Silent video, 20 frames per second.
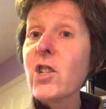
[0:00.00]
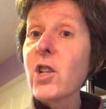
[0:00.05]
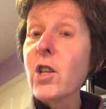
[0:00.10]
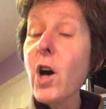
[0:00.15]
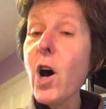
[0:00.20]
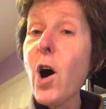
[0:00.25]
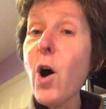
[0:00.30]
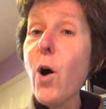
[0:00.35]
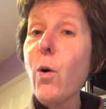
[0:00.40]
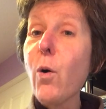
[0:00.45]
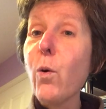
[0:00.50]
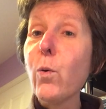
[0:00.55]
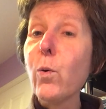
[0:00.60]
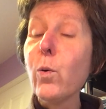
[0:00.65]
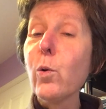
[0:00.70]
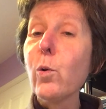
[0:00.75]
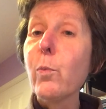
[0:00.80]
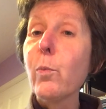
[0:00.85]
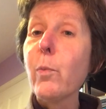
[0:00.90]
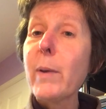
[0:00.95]
to the
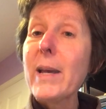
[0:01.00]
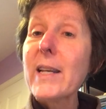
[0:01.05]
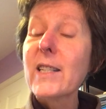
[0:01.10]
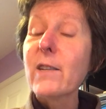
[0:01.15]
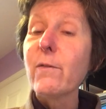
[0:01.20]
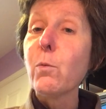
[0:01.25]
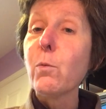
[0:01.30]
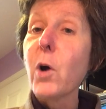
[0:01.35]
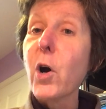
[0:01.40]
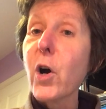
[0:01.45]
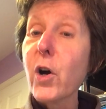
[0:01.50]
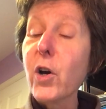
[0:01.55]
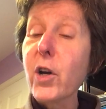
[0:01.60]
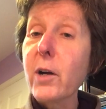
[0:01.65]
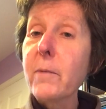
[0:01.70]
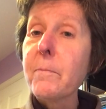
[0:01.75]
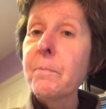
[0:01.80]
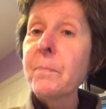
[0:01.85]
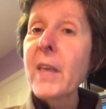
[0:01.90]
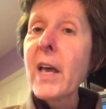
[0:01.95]
whole piece of
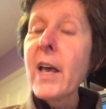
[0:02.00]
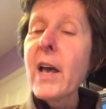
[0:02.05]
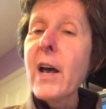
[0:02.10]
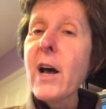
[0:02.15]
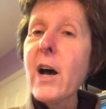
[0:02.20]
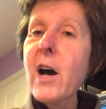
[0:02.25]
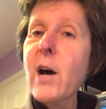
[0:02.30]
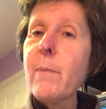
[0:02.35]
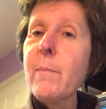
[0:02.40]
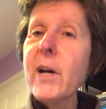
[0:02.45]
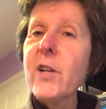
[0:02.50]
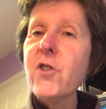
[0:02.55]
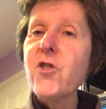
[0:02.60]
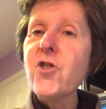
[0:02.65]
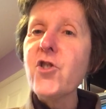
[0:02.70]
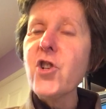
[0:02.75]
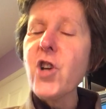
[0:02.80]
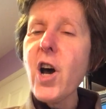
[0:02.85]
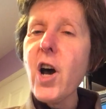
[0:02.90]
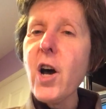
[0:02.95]
work and
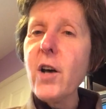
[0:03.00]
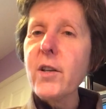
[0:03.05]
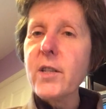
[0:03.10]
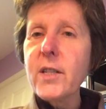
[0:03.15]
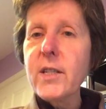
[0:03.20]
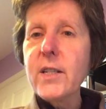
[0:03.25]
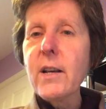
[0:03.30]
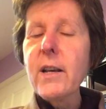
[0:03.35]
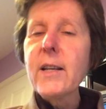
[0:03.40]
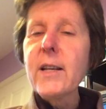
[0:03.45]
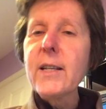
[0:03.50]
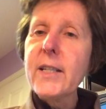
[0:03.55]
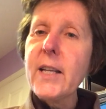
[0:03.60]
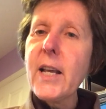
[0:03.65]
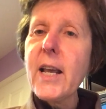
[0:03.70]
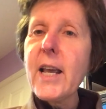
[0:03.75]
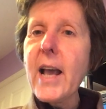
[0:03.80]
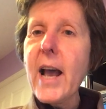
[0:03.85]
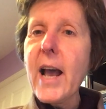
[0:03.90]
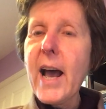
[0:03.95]
just
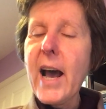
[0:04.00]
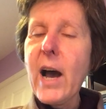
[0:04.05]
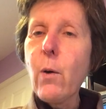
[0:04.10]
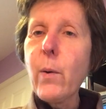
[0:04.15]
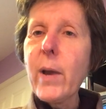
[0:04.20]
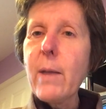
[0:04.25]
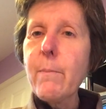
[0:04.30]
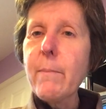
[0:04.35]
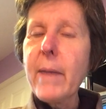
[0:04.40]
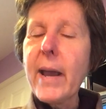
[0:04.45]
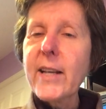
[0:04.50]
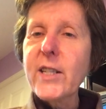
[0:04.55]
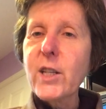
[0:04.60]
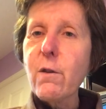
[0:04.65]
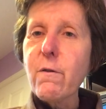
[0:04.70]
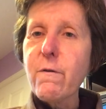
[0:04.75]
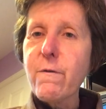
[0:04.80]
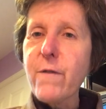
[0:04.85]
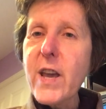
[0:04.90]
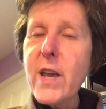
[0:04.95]
see how it makes
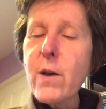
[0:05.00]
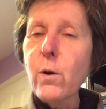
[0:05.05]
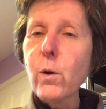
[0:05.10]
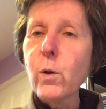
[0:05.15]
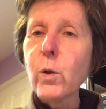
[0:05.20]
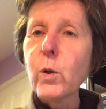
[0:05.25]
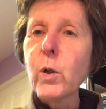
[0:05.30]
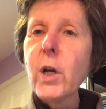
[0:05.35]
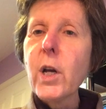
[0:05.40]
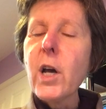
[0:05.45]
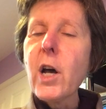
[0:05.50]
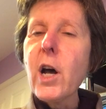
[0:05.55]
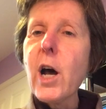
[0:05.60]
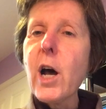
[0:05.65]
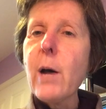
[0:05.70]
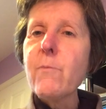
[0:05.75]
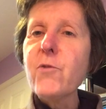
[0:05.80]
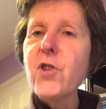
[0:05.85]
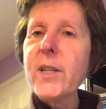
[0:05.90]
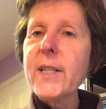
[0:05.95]
you feel.
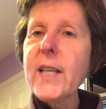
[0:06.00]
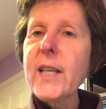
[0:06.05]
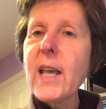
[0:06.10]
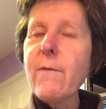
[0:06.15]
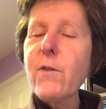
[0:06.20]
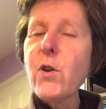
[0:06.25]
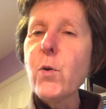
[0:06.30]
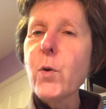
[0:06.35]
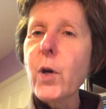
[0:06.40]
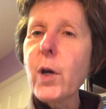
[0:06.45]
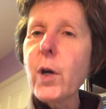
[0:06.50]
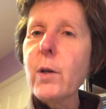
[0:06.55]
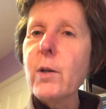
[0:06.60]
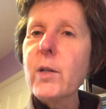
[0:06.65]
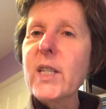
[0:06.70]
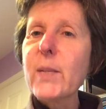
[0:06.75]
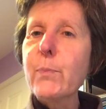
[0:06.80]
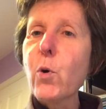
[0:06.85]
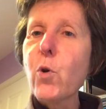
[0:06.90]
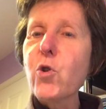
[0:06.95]
Just see if you can
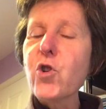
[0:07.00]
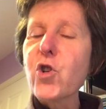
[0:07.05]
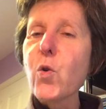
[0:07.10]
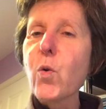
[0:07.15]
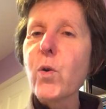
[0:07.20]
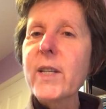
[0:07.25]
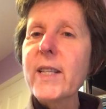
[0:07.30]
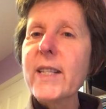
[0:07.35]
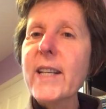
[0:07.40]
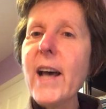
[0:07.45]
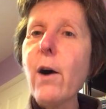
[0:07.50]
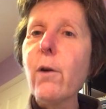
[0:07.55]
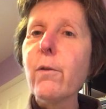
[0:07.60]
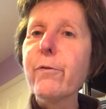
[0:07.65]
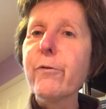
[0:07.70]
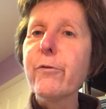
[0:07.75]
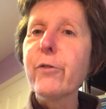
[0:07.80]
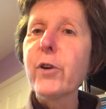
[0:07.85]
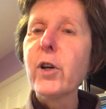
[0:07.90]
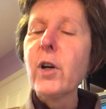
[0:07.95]
spot
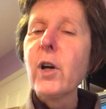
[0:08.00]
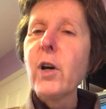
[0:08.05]
yourself